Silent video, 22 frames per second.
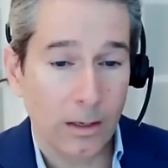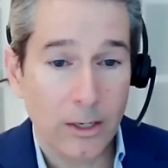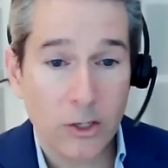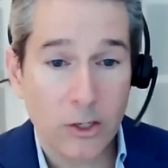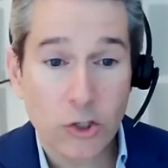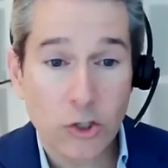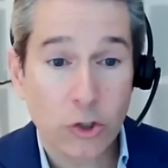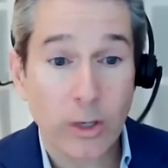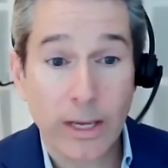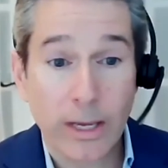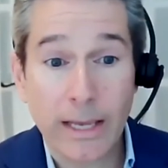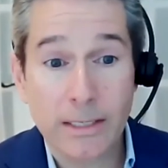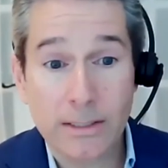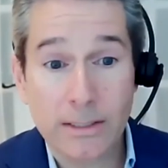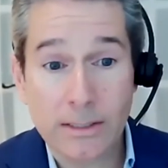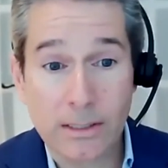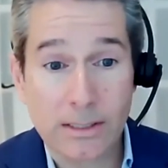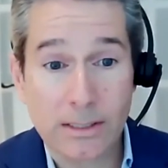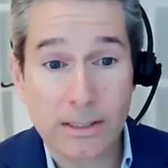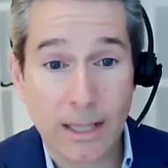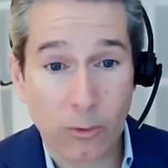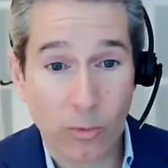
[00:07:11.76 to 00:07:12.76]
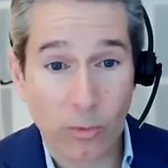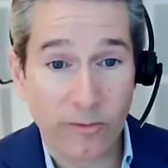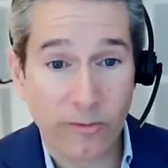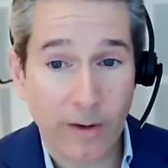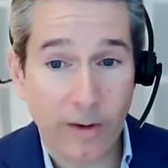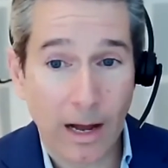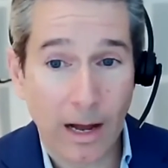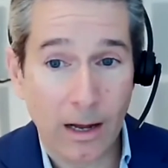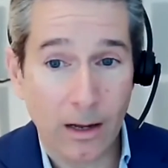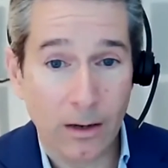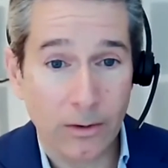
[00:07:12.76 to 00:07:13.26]
initial cases that were
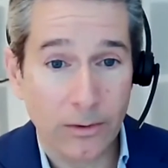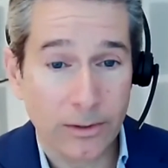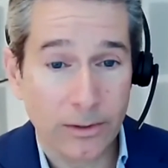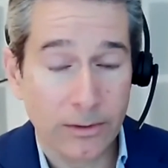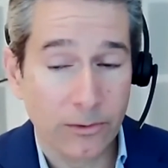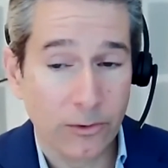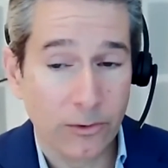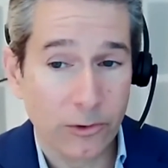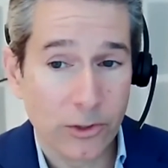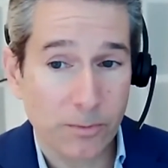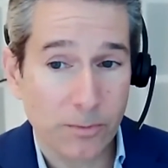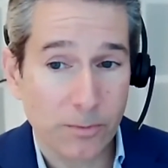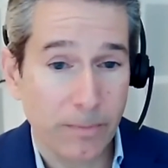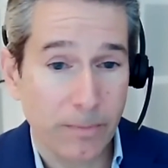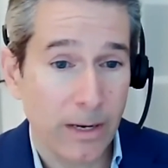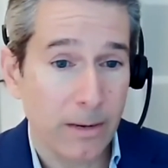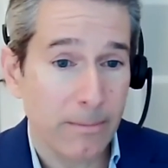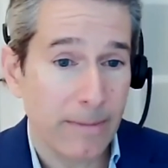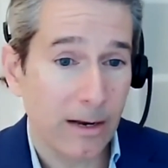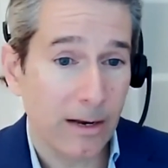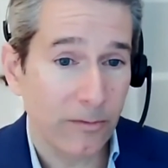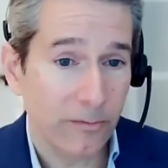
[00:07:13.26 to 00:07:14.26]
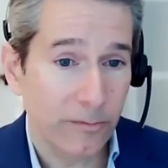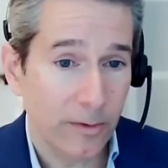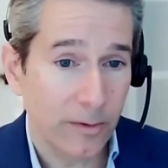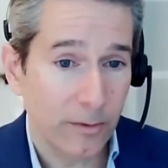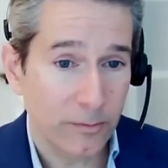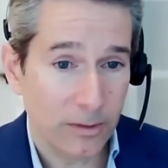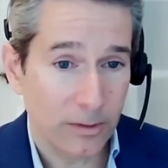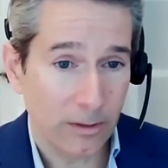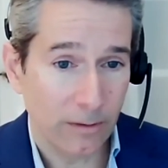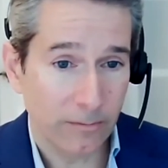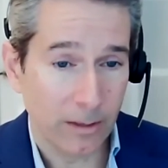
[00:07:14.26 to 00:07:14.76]
filed, and there's been about
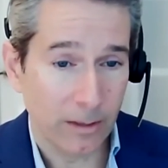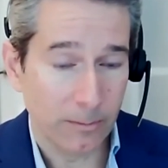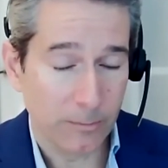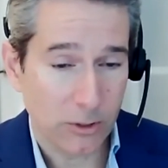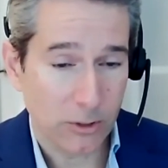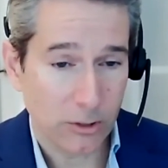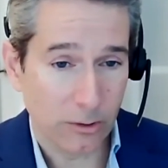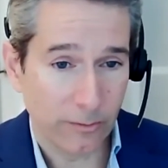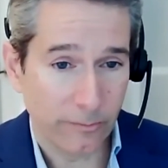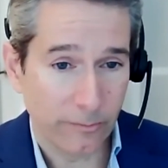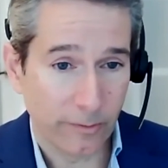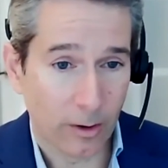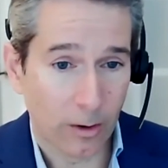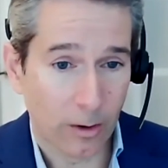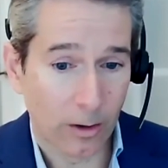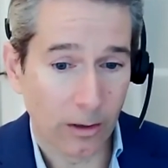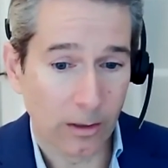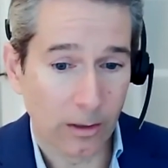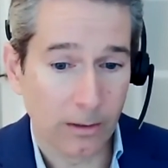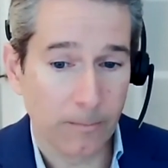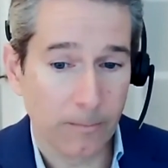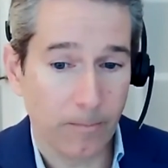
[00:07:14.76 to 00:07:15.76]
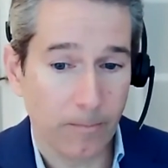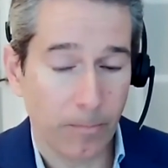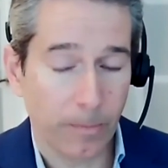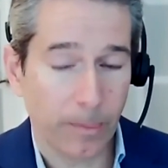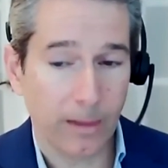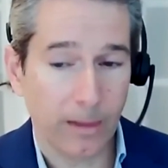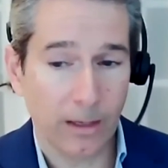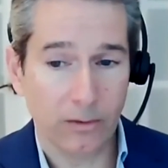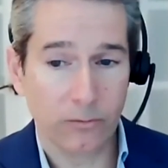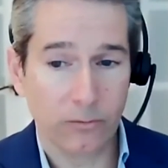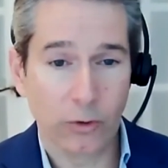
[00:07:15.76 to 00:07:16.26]
50 of them so far,
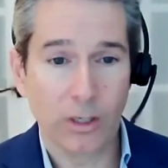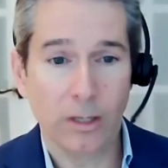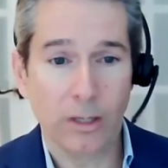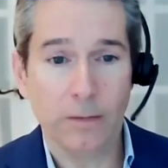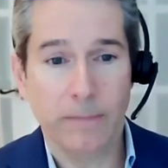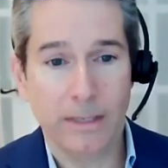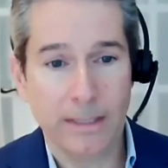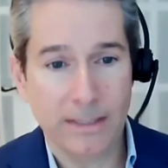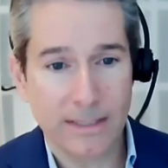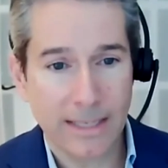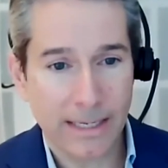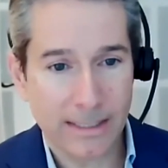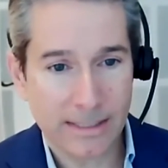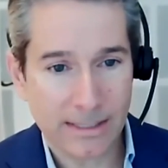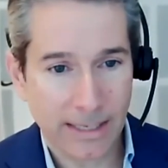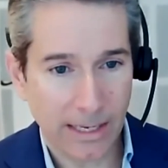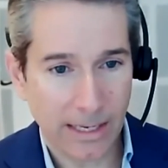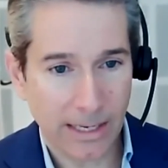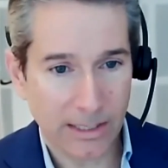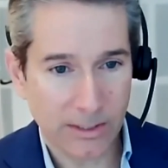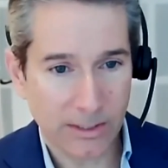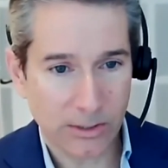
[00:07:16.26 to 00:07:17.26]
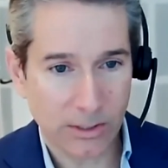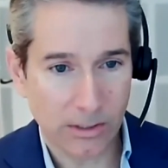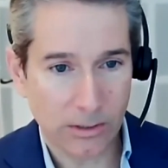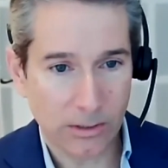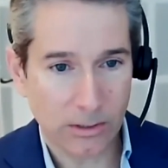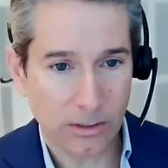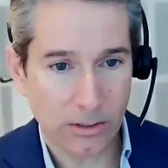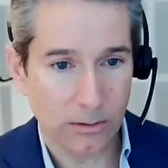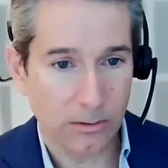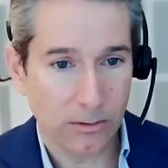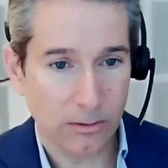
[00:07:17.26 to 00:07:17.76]
have really been test
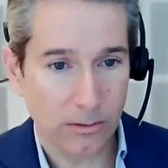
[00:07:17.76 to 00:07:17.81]
cases.